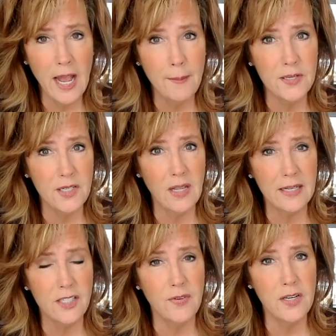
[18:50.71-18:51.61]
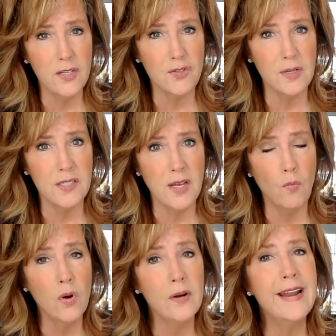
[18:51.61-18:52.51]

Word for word: happened to lots of industries that were